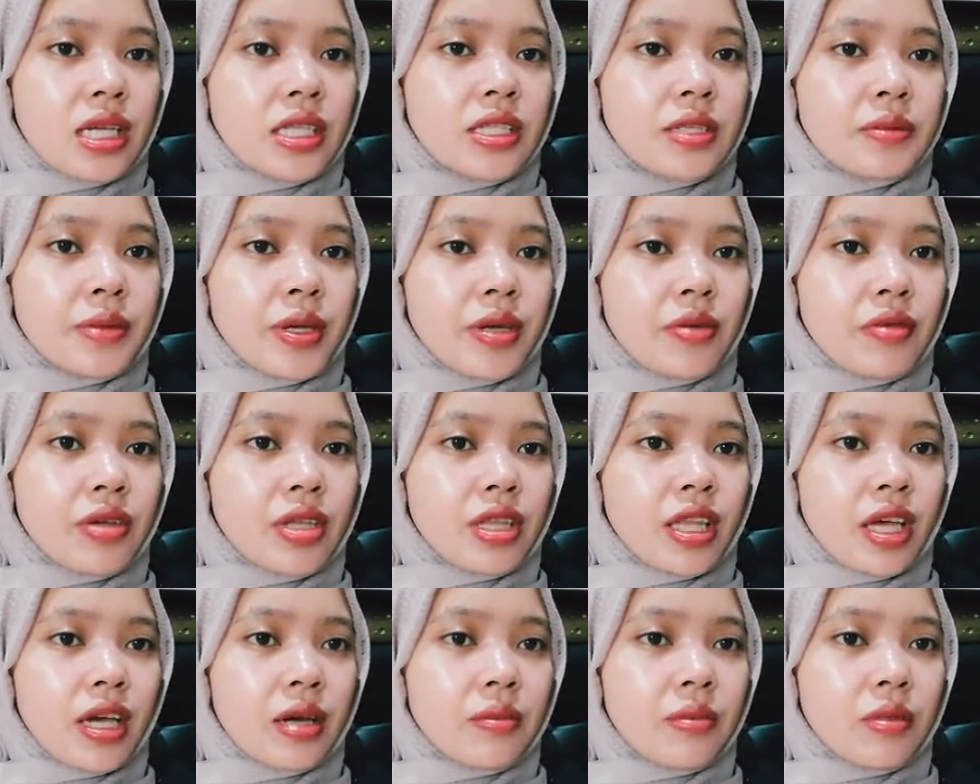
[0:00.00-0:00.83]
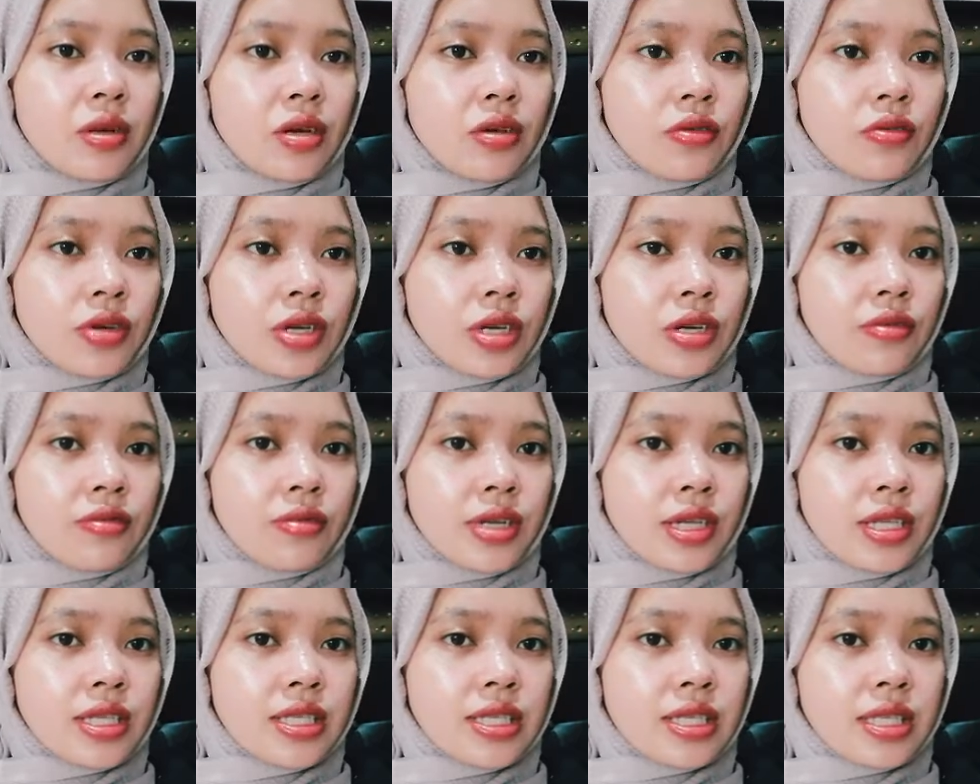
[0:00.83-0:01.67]
The maritime law
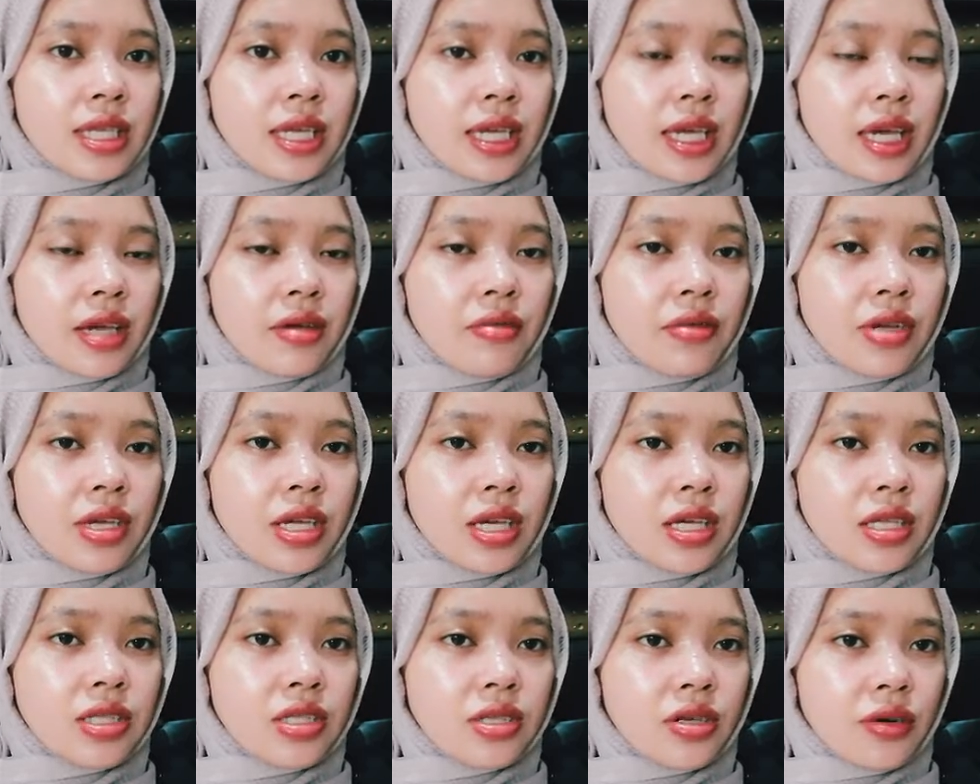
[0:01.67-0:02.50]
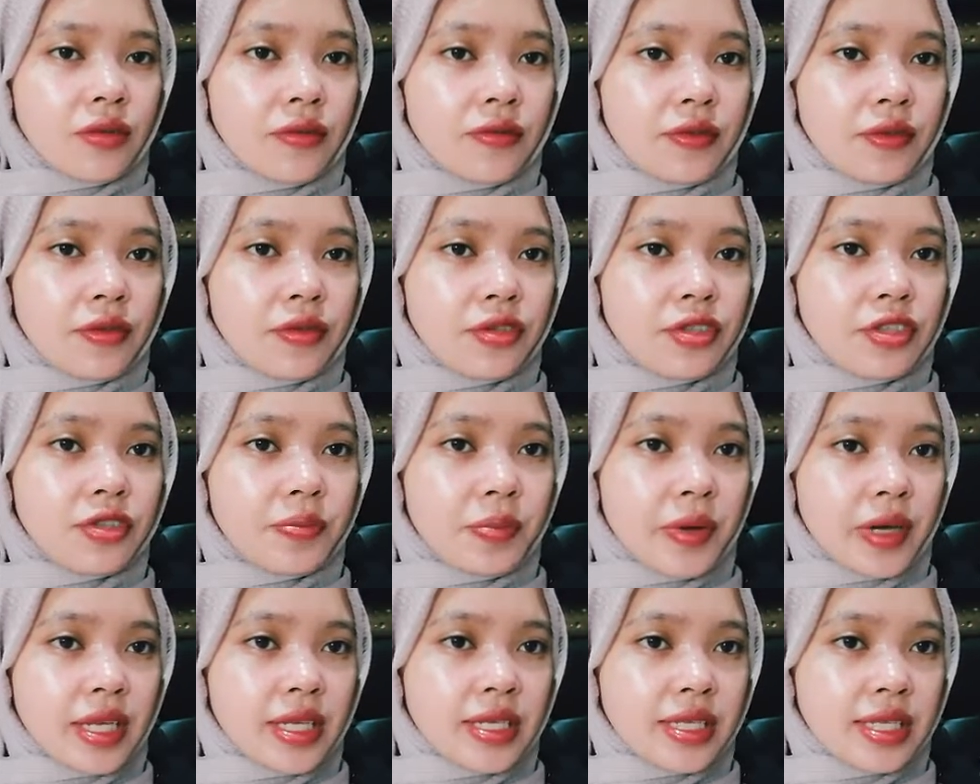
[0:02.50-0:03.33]
regulates the carriage of goods
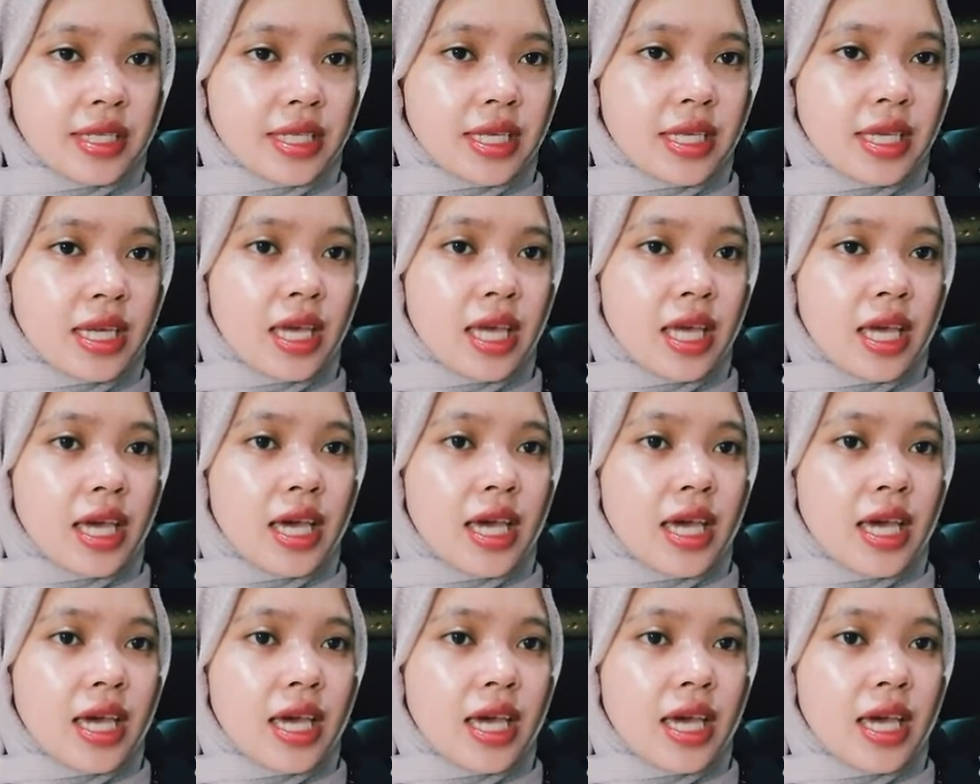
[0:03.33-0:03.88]
by sea